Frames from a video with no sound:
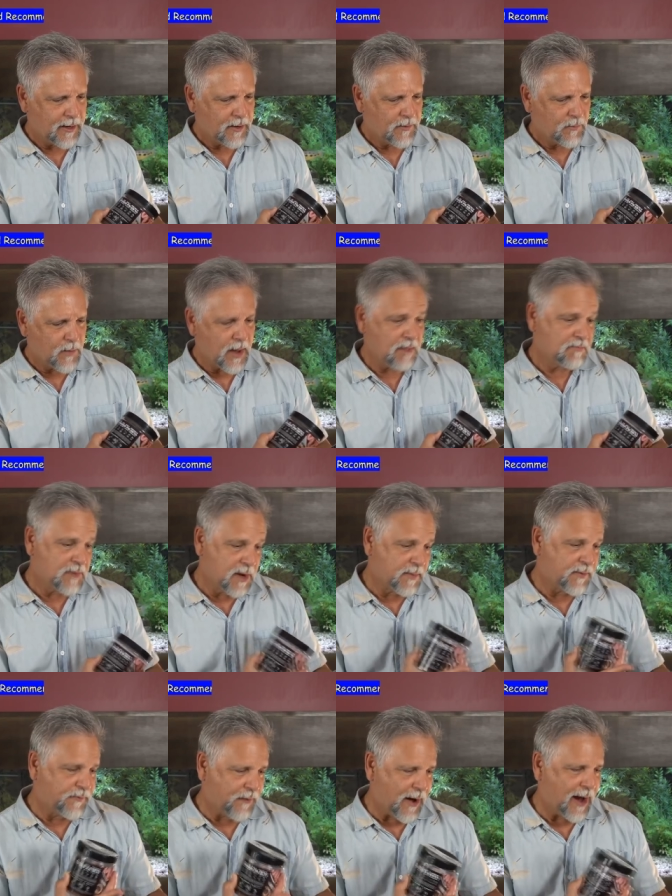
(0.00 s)
well,
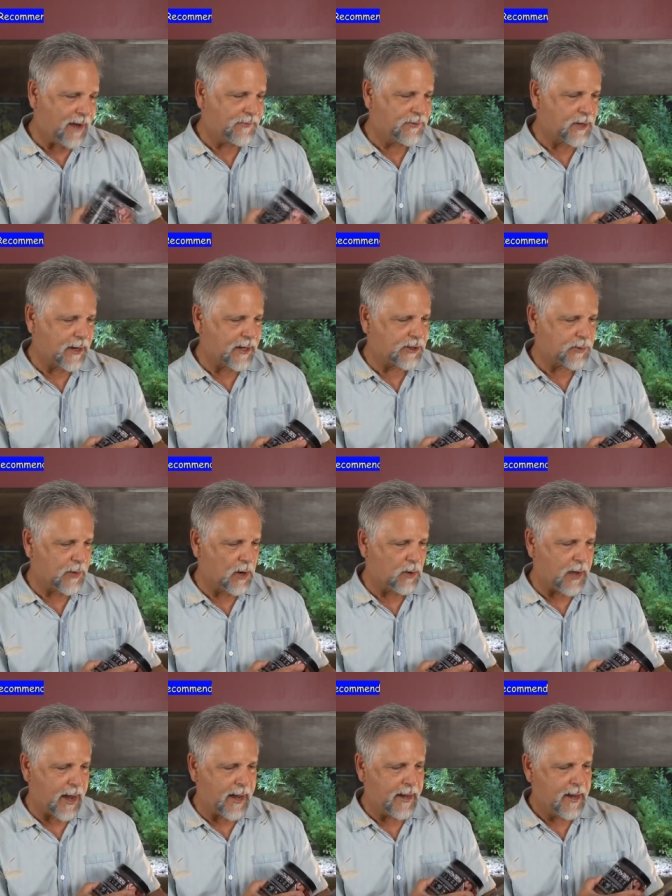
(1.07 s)
number five, so I guess we're
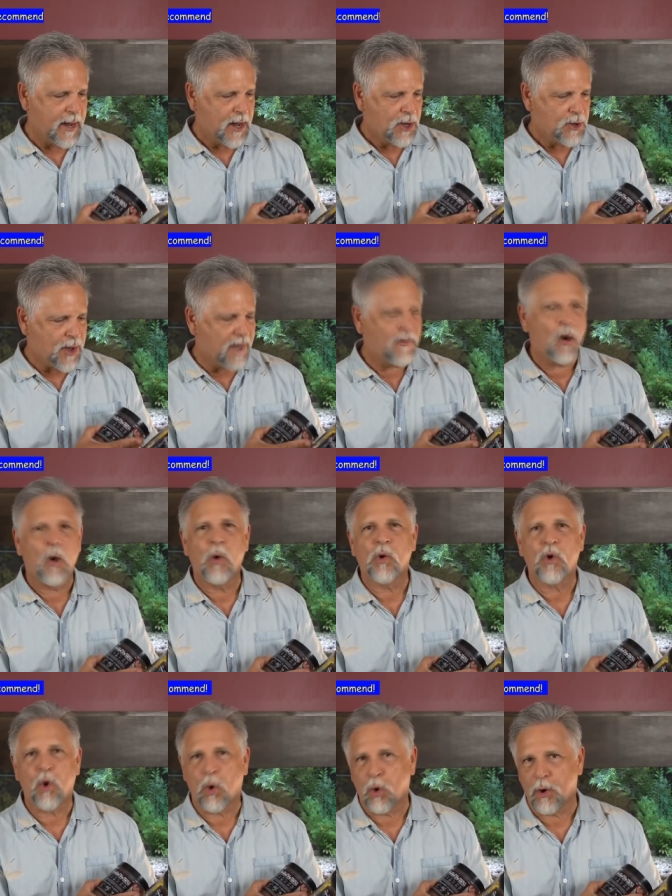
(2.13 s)
okay. You have whole
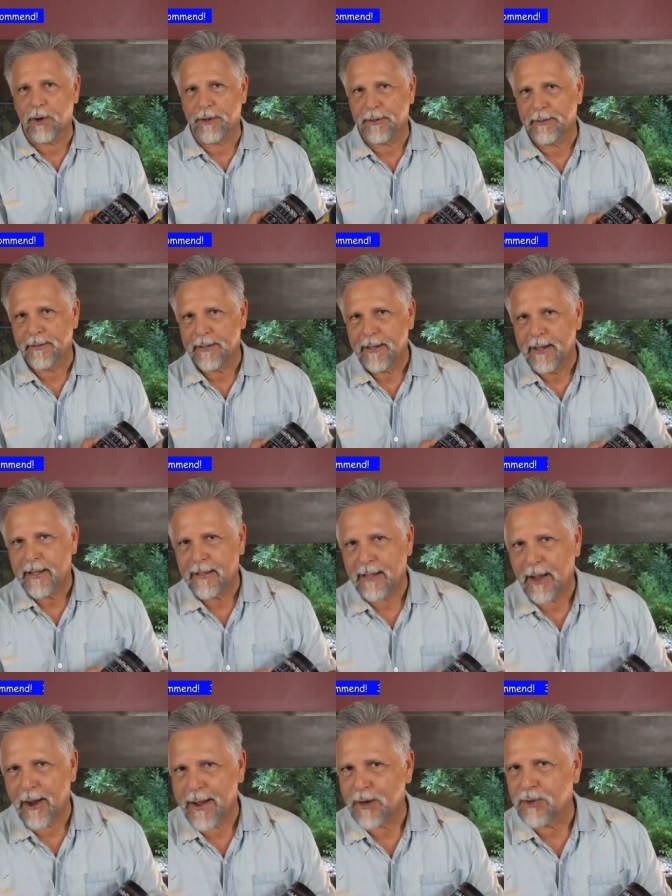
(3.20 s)
corn.
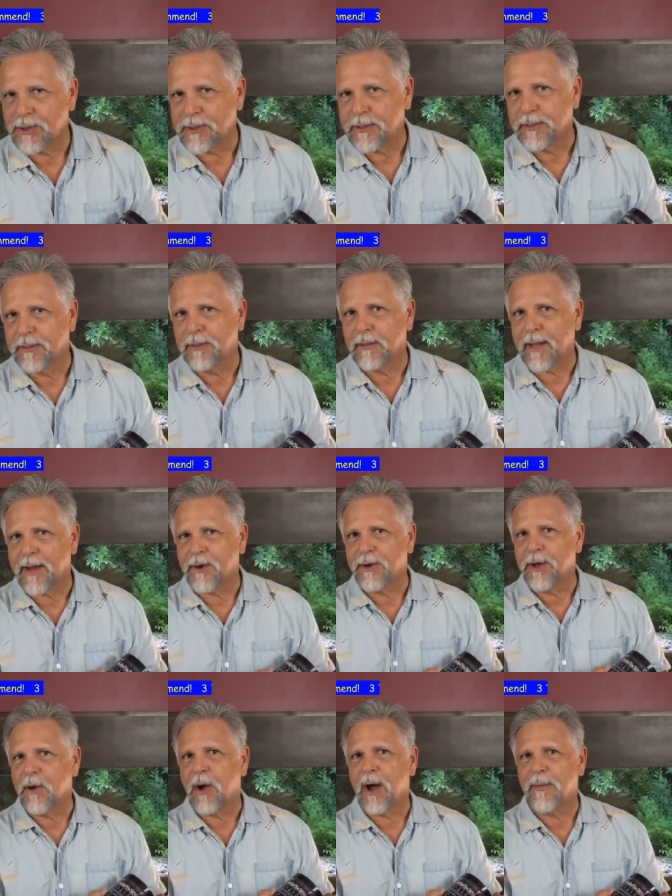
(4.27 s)
Now, I don't, I don't
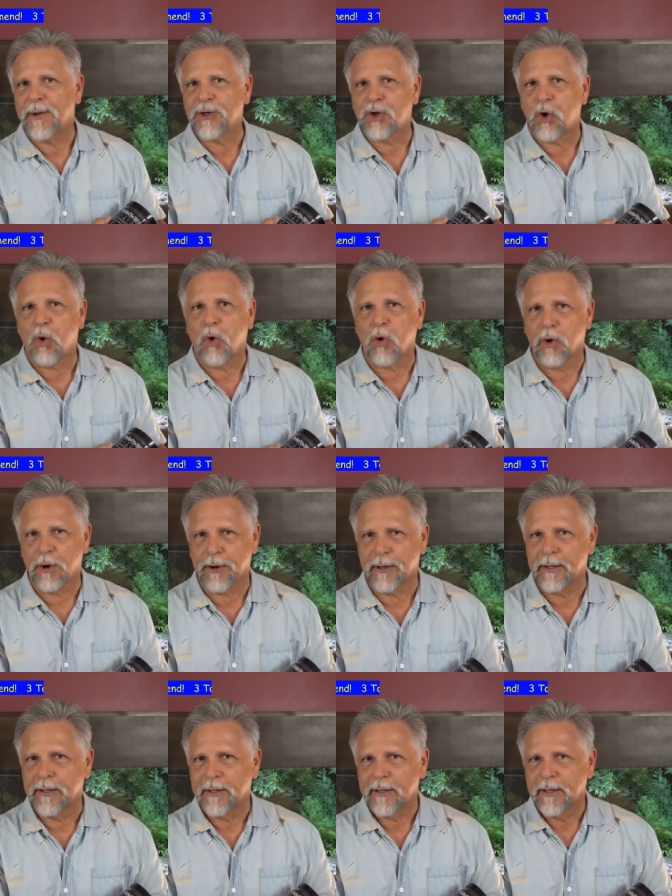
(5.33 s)
know how much corn,
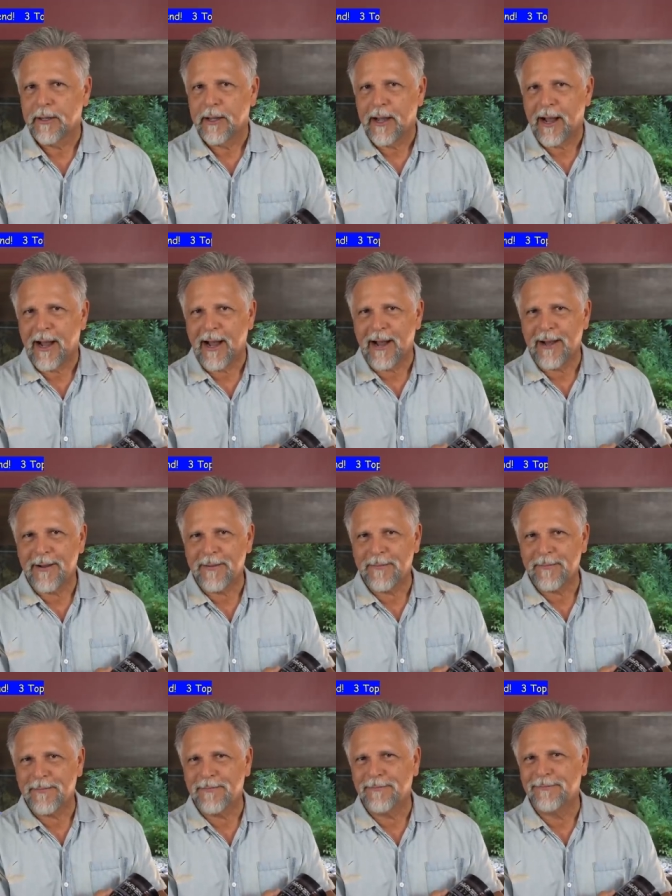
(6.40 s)
uh,
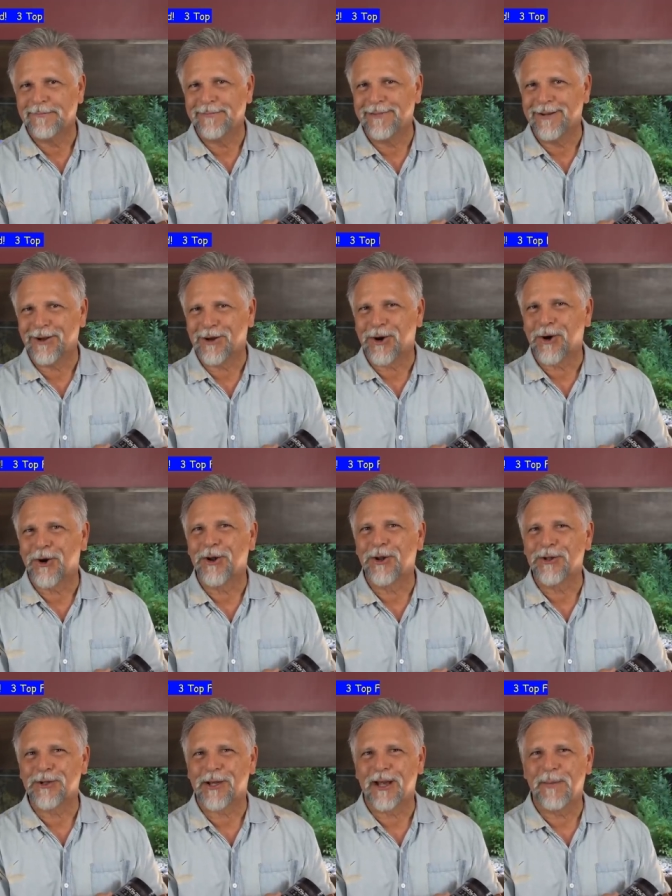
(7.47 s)
you know, kernels
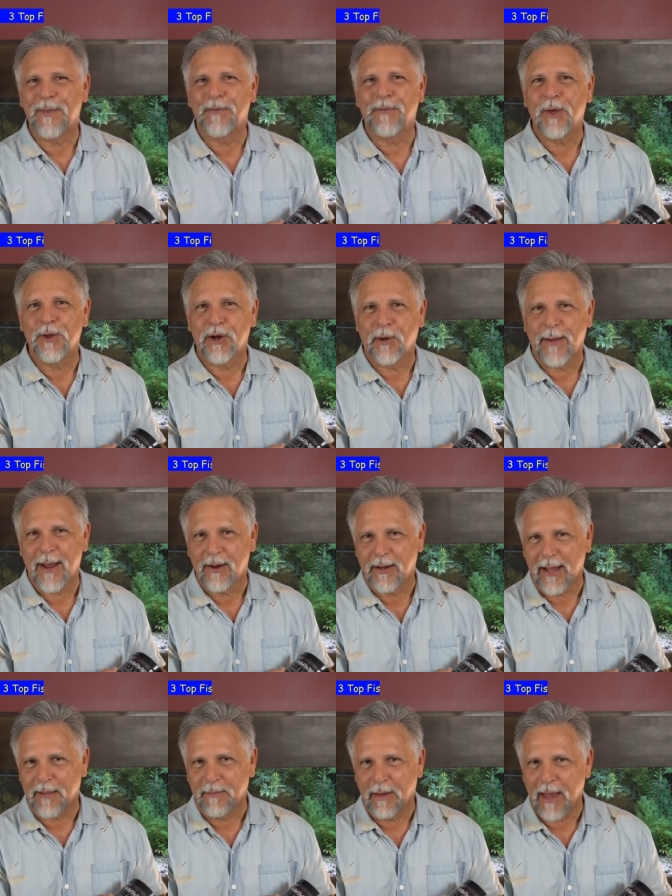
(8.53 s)
are going to be floating around
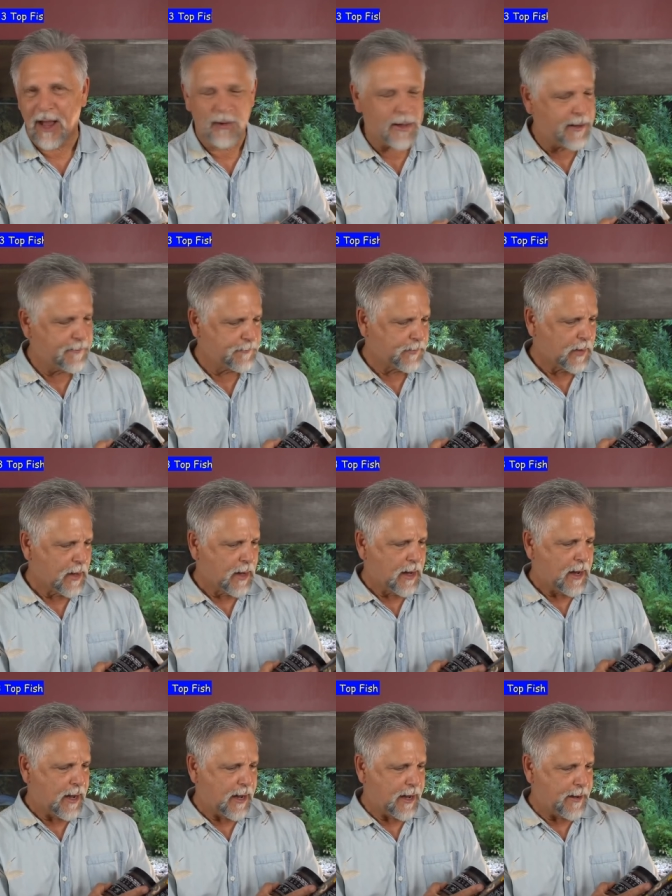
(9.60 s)
Lake Malawi.
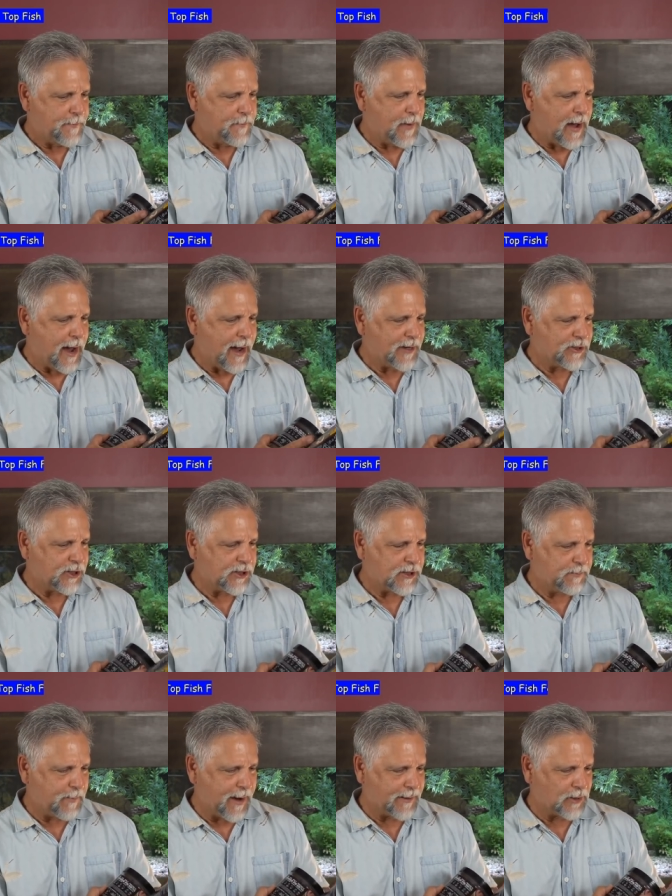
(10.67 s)
Uh, I
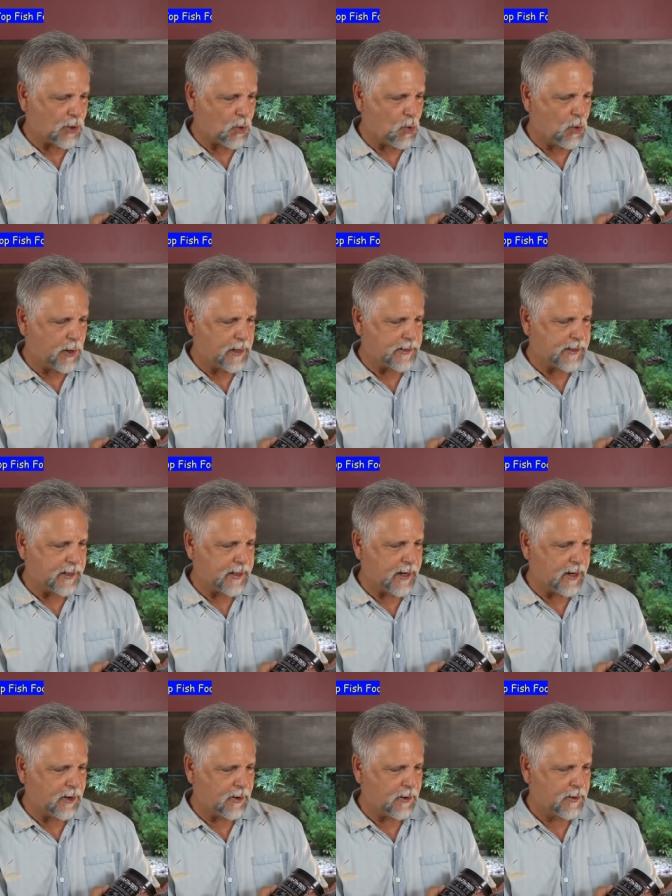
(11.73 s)
suspect the corn is in here